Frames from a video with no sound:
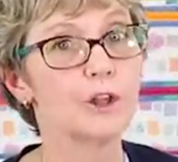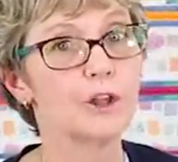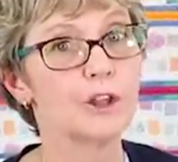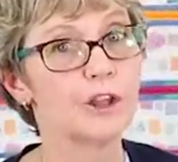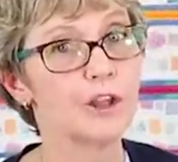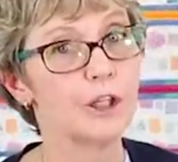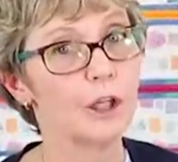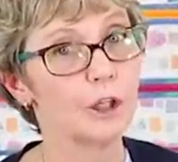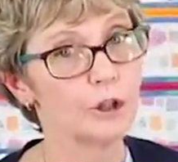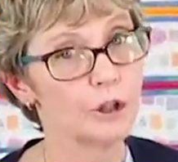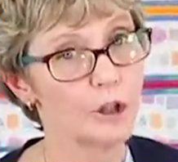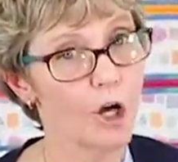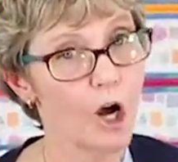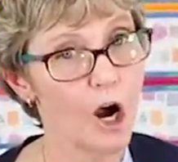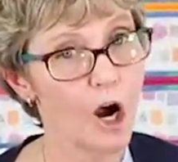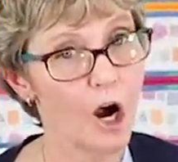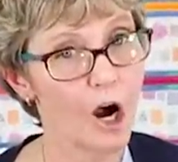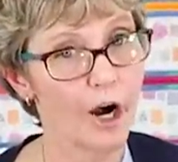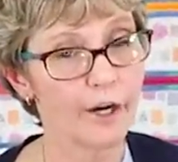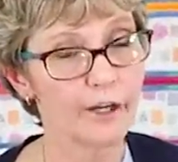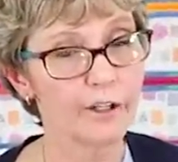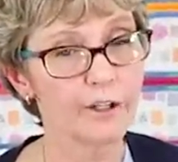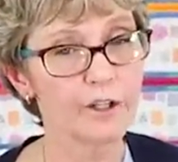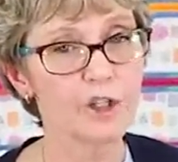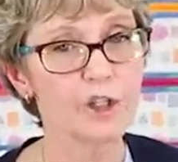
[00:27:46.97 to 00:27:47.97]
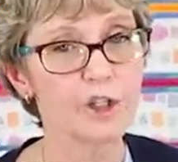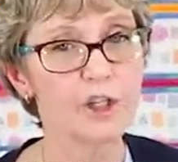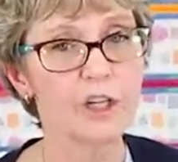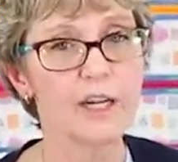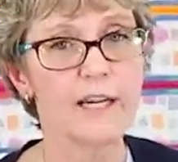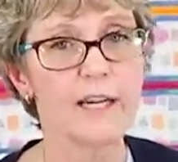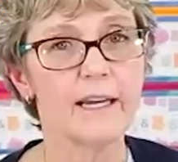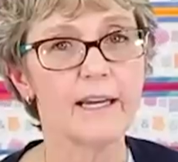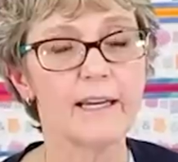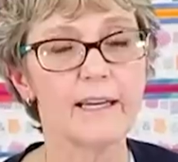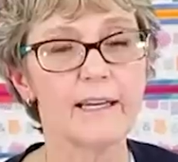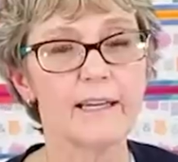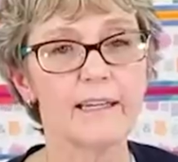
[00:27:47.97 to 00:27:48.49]
The large
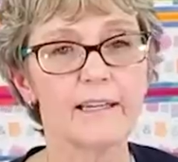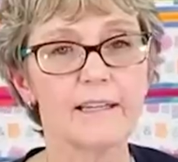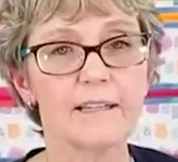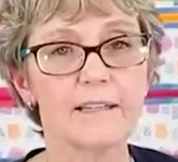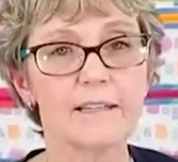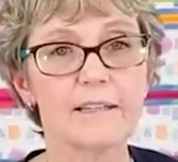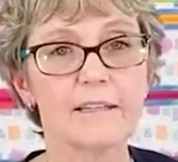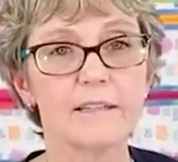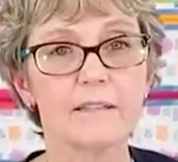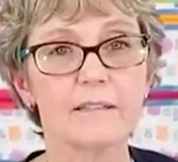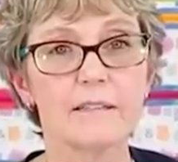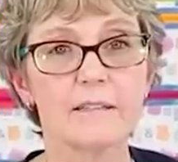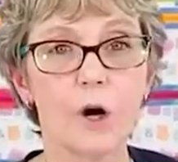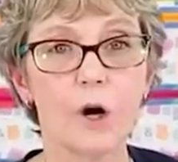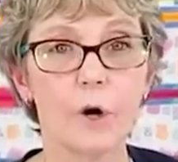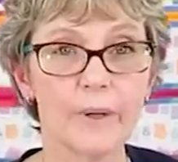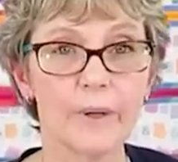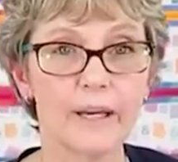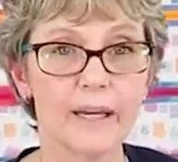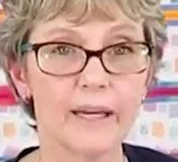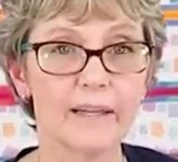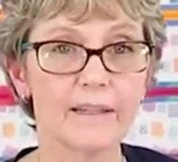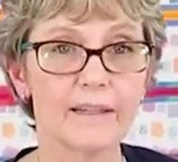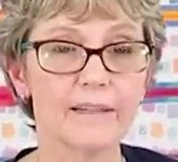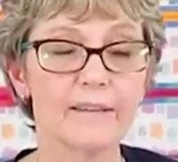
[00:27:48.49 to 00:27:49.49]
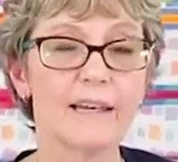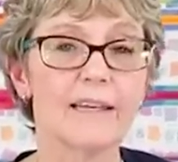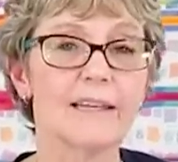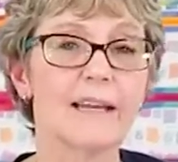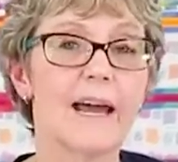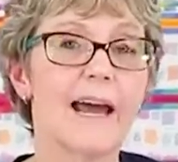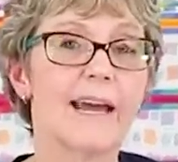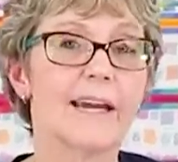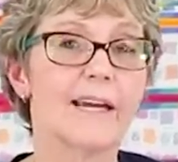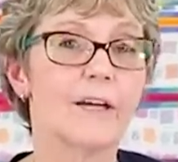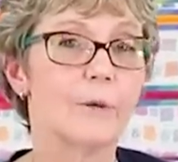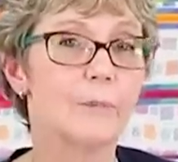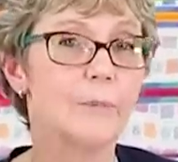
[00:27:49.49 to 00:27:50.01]
is so big that
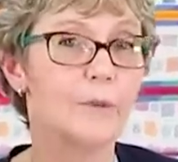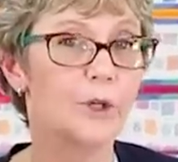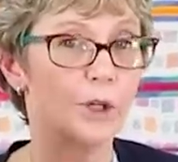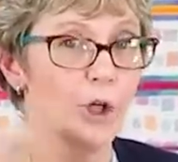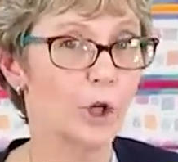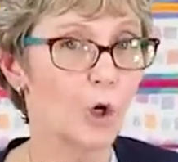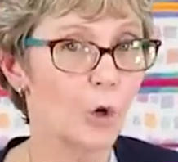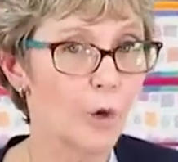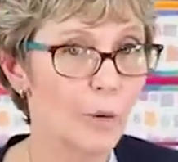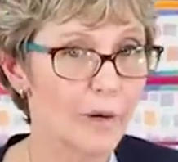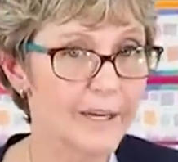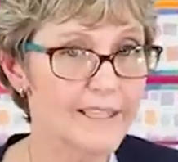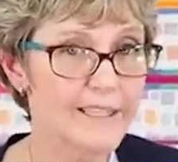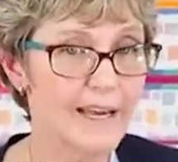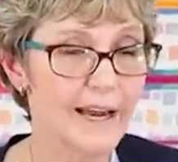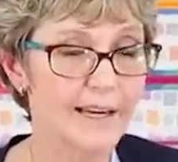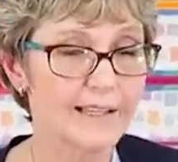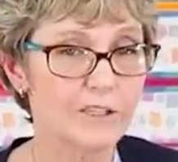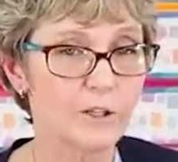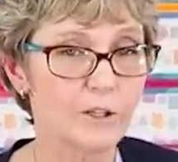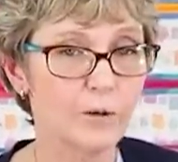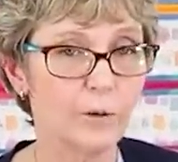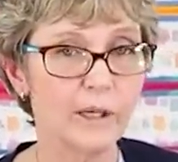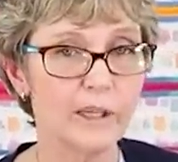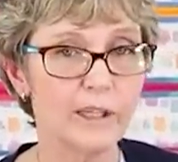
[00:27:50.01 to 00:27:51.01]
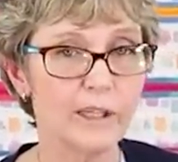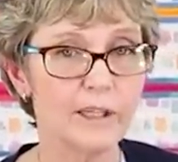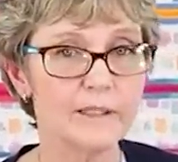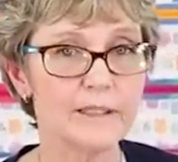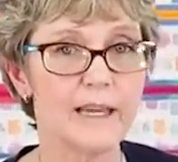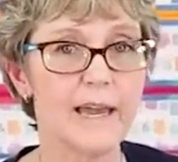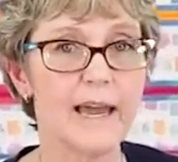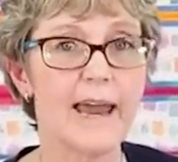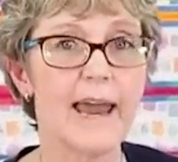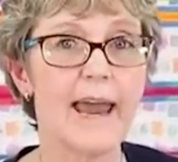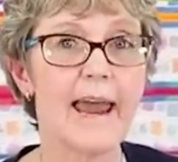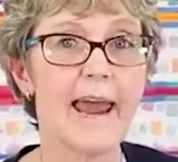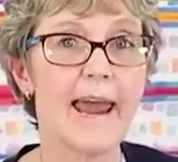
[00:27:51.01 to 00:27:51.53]
I could put a queen size quilt
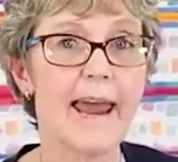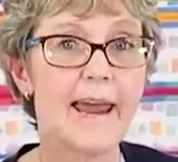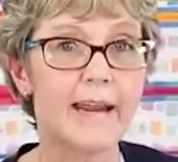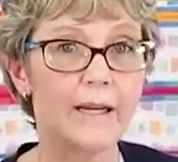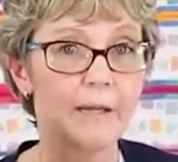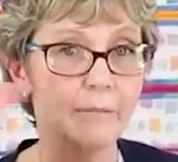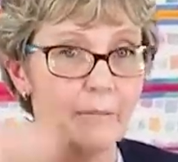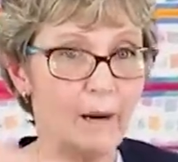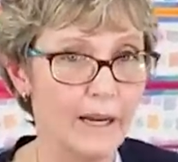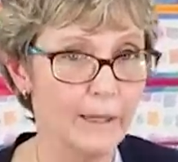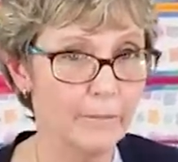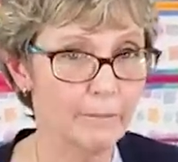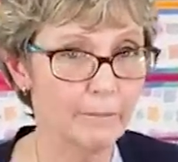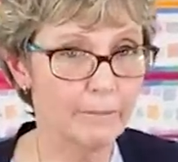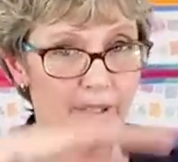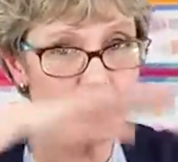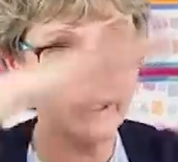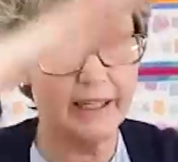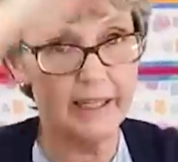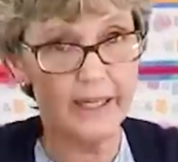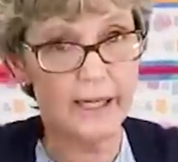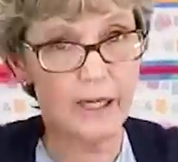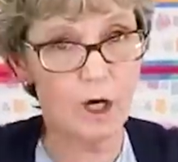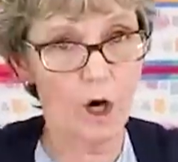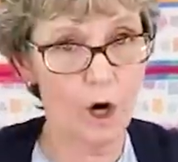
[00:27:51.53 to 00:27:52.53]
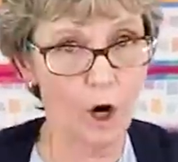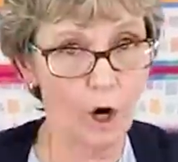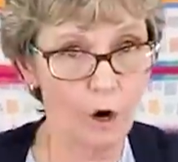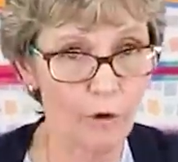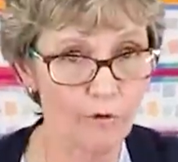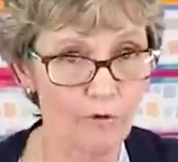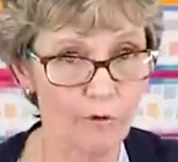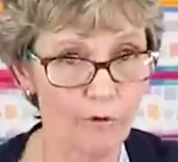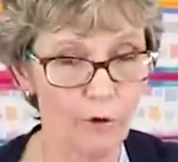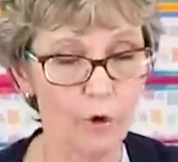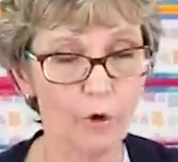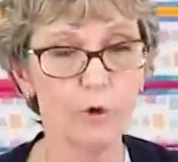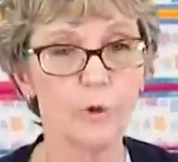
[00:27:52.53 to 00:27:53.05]
and my big
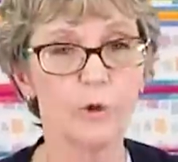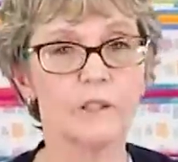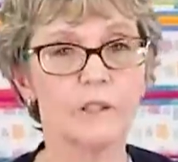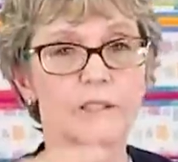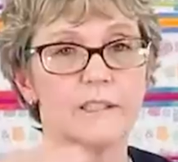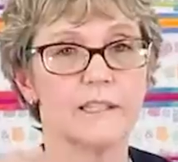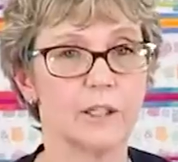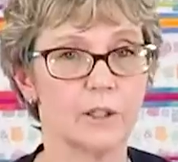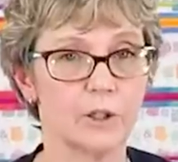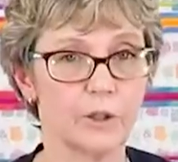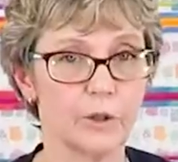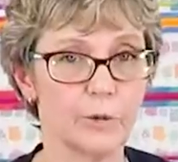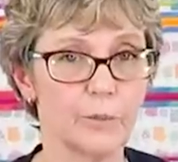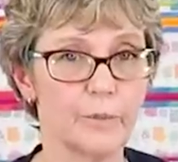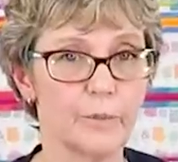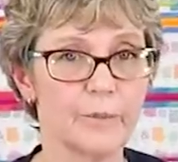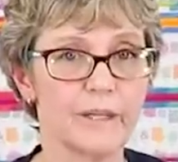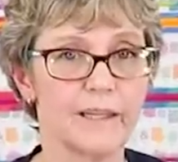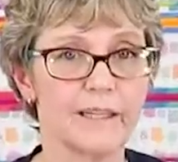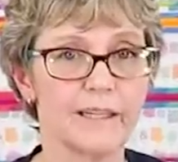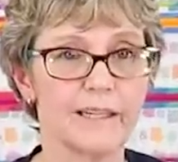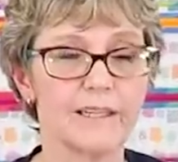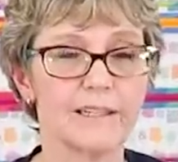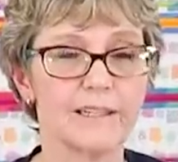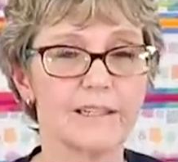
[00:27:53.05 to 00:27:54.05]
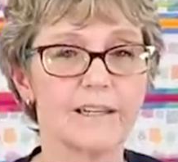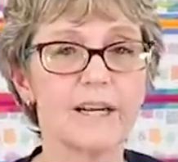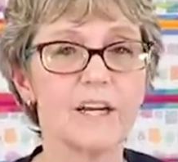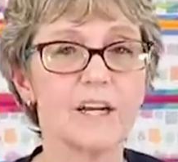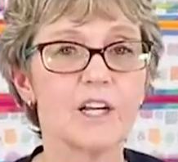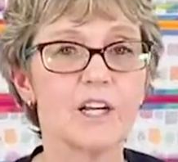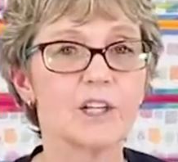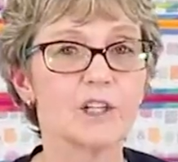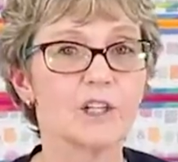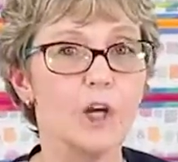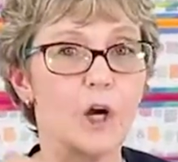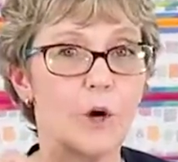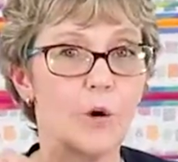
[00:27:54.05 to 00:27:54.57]
oval quilting hoop in it.
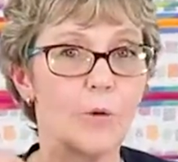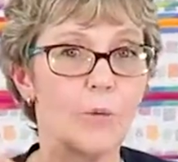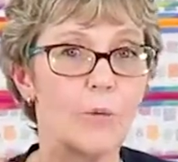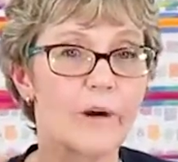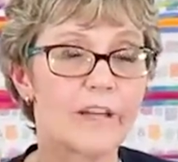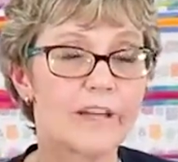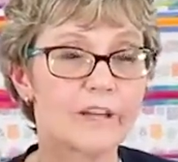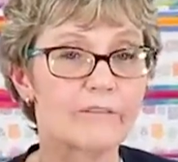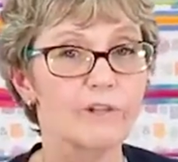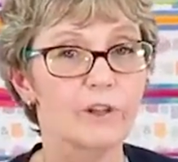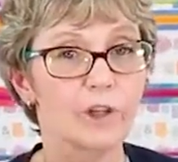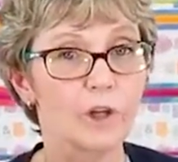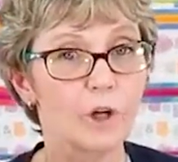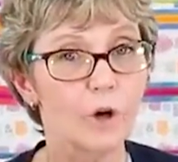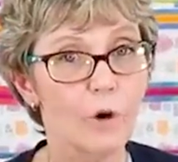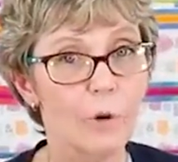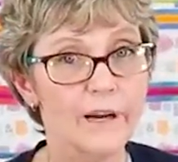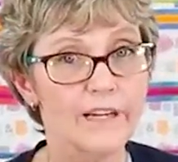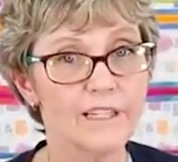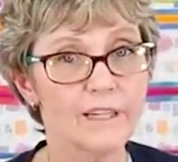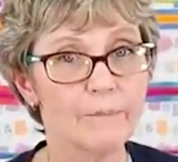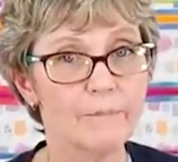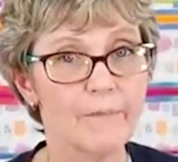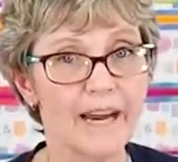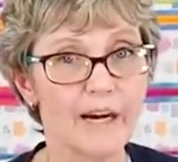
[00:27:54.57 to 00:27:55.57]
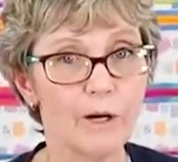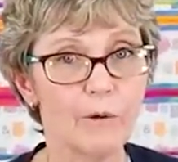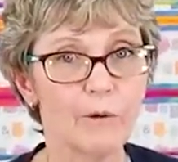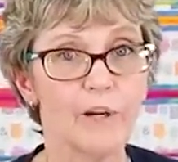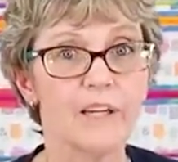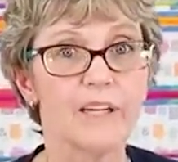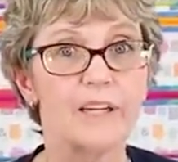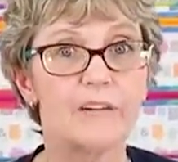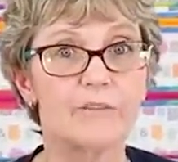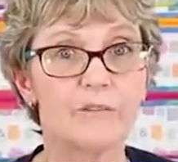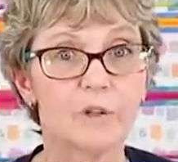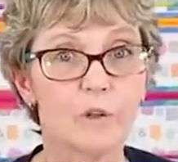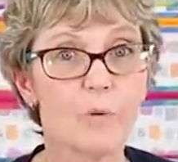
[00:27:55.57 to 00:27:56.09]
So if you're going to make
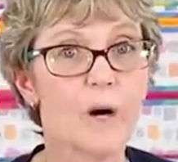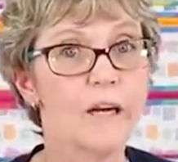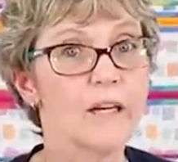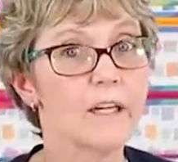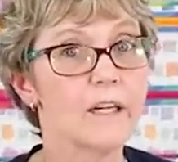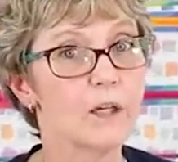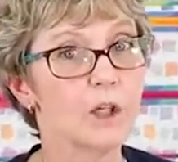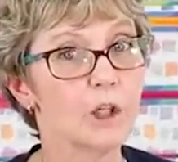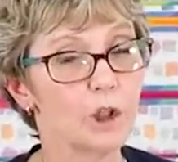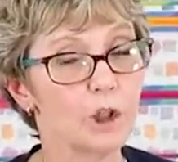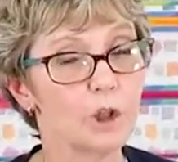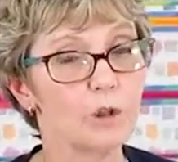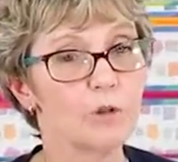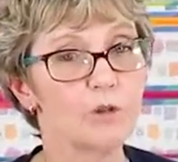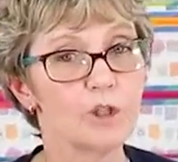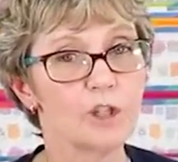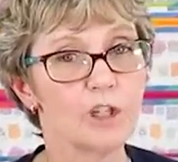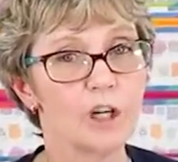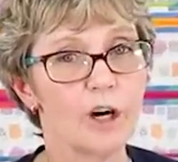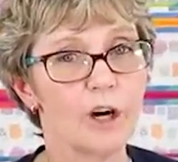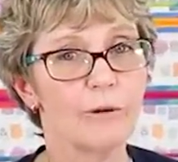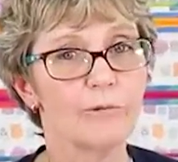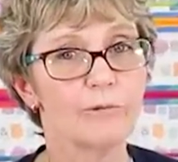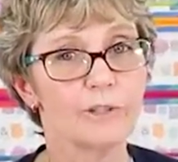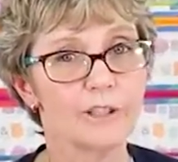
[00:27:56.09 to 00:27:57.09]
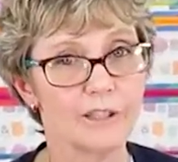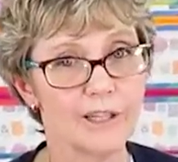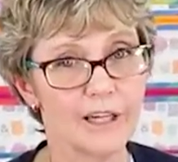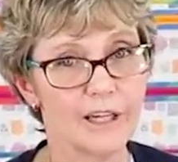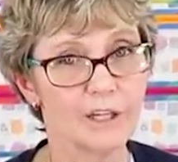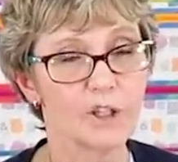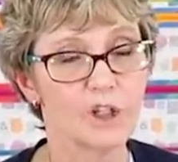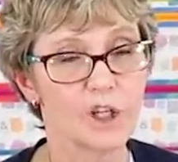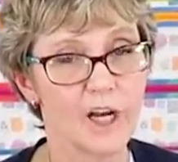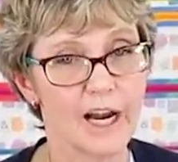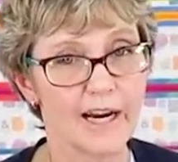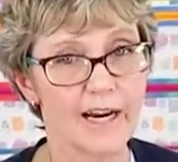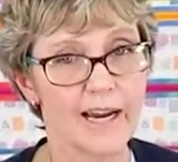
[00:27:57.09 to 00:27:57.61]
one, if you want a huge tote,
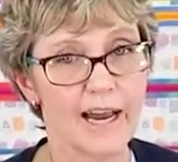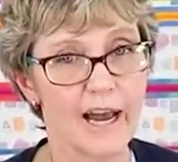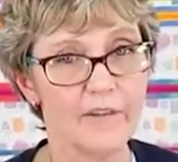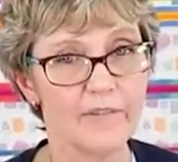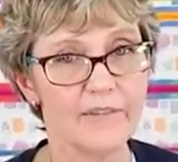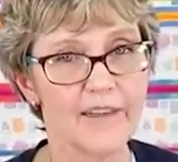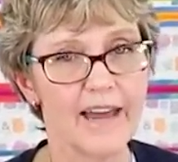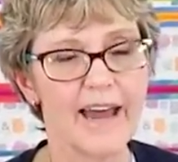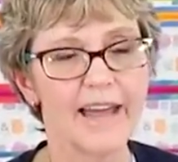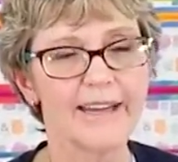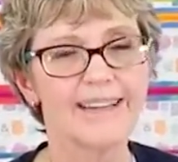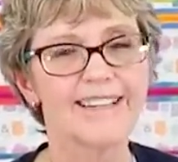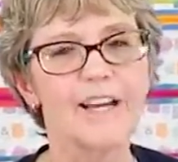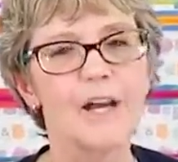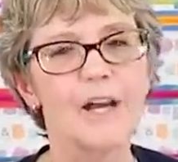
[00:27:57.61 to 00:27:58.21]
check out that.